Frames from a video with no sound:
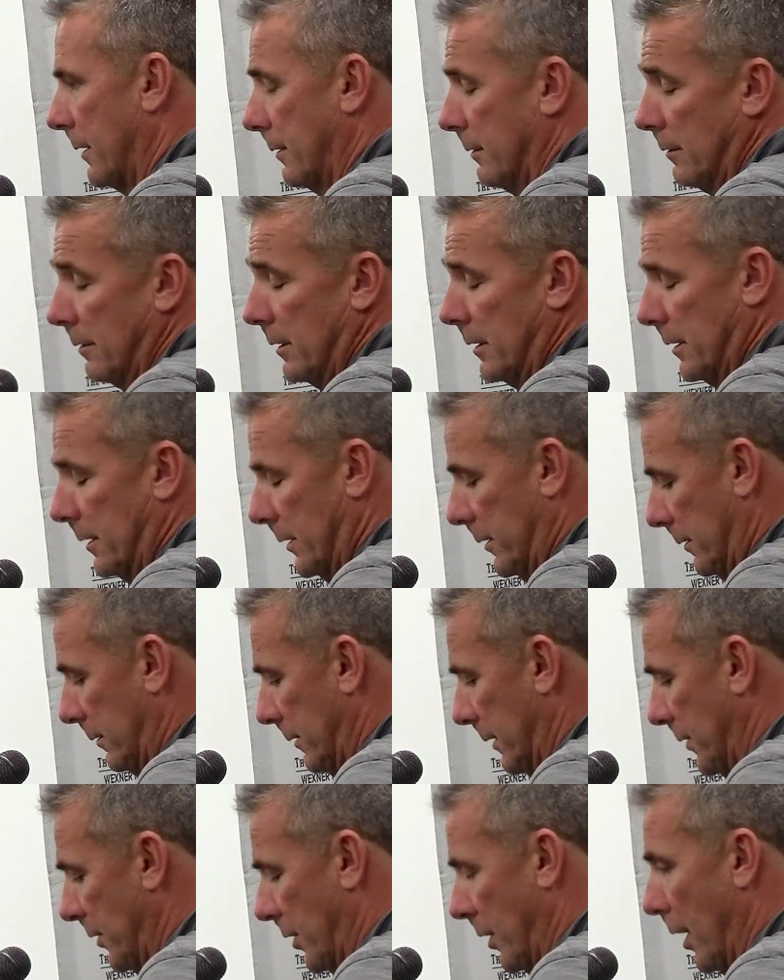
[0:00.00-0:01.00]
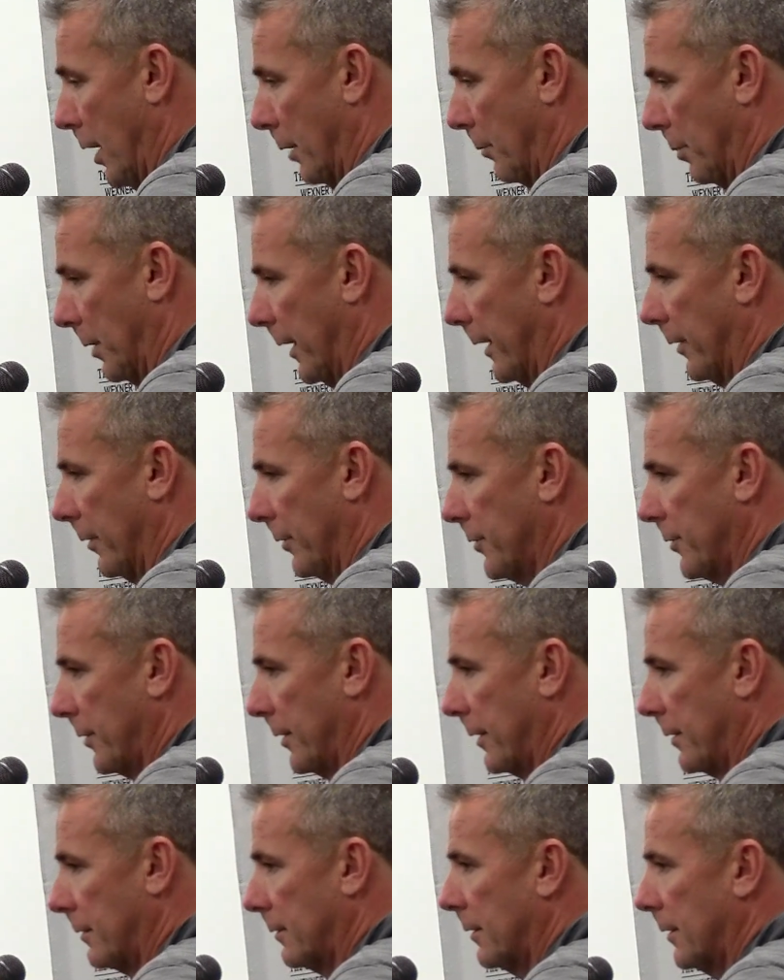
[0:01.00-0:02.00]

And it's young players that,